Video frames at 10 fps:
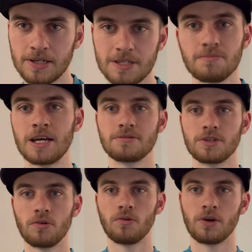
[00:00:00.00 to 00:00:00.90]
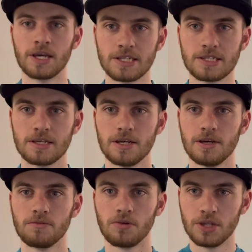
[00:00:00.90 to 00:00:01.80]
This reminds me of the Hornets,
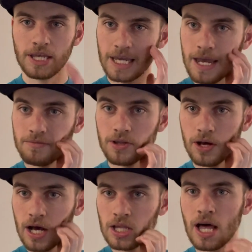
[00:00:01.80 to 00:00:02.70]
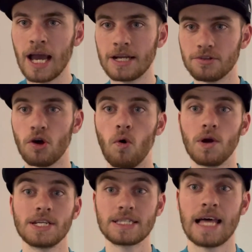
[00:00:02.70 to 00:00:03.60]
where they gave a line of the
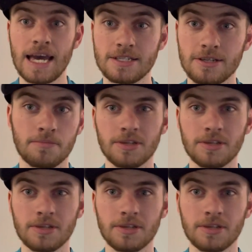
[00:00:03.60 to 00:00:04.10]
Hornets last year.